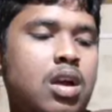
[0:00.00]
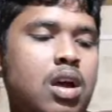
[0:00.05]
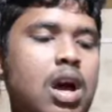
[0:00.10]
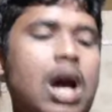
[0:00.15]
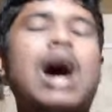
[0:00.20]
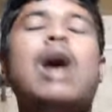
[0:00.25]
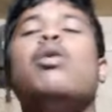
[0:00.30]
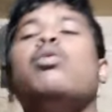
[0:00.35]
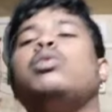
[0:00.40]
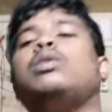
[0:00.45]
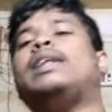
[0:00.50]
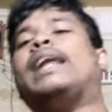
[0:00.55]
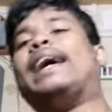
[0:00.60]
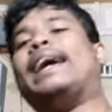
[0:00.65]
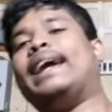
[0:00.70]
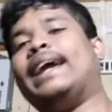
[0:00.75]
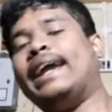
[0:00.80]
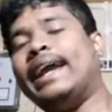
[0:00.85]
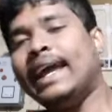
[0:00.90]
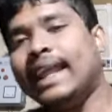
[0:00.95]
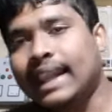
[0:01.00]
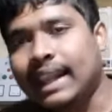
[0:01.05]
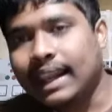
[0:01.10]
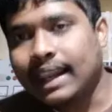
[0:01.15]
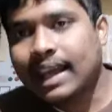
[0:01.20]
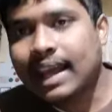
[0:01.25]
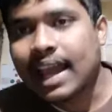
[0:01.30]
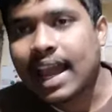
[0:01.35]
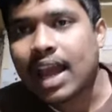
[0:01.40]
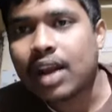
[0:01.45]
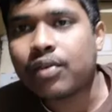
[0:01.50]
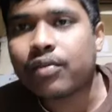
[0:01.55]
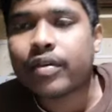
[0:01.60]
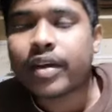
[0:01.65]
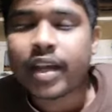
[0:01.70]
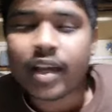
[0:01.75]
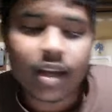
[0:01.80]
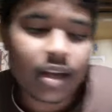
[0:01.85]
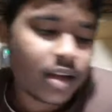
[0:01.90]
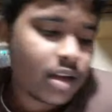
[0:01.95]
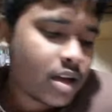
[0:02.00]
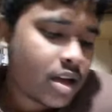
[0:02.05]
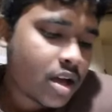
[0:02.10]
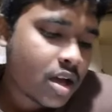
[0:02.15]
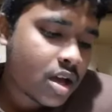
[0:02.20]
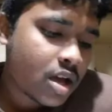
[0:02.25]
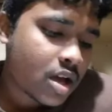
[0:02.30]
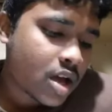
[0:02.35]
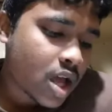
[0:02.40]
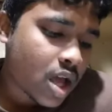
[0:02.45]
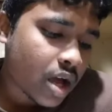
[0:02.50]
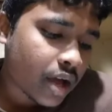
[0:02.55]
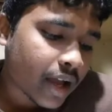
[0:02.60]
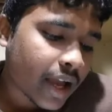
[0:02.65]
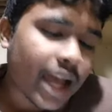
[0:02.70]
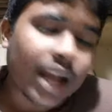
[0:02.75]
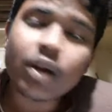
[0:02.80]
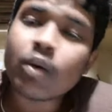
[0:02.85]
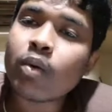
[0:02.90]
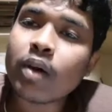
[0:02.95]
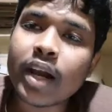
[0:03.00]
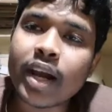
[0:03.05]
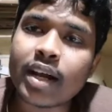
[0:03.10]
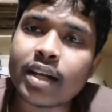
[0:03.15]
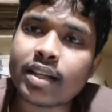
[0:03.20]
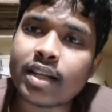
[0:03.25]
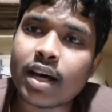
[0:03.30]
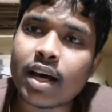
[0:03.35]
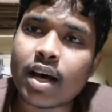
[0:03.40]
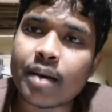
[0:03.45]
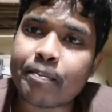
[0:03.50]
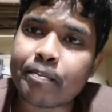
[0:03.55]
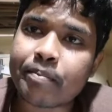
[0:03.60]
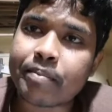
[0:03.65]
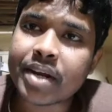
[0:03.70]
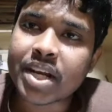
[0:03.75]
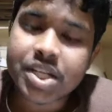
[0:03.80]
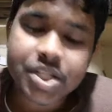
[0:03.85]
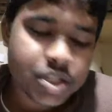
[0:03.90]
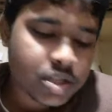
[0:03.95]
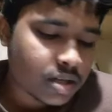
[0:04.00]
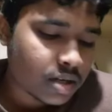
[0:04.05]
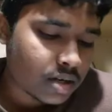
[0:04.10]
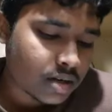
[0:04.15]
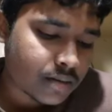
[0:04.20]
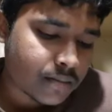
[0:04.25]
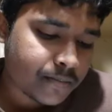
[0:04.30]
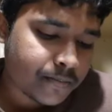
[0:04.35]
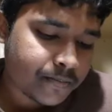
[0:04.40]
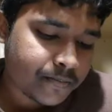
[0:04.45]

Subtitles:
How the hell can we calculate the pressure